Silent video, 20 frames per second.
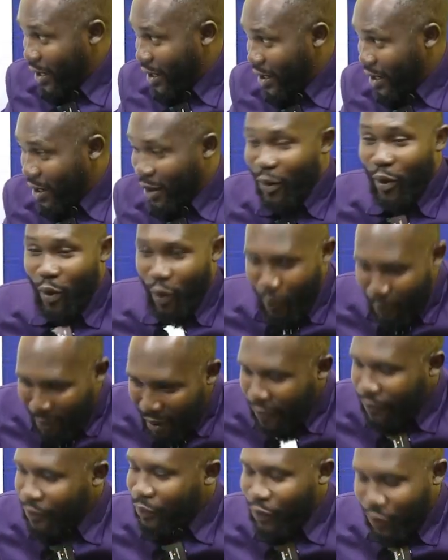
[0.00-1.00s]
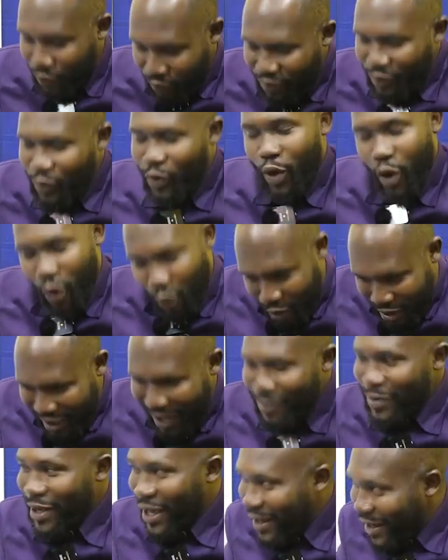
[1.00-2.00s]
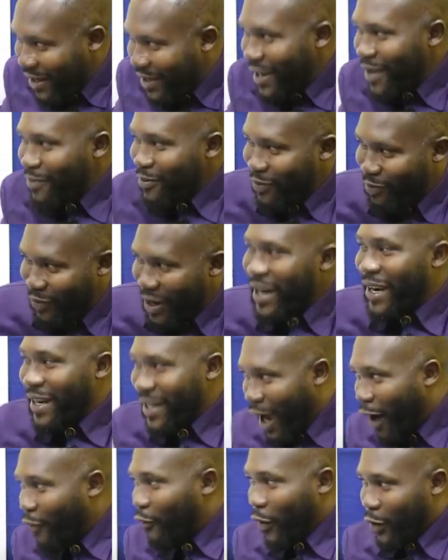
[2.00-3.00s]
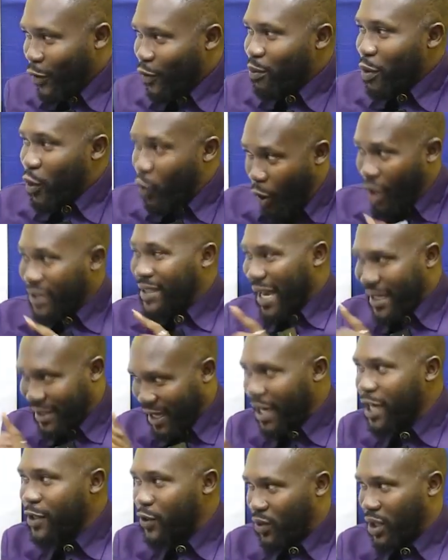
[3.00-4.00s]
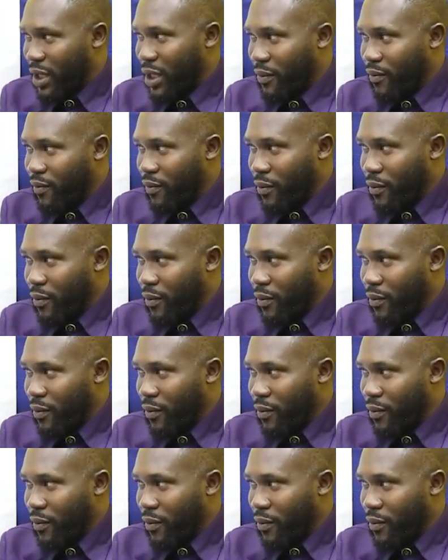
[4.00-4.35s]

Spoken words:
Oh, let me bring it down for you because there is a history.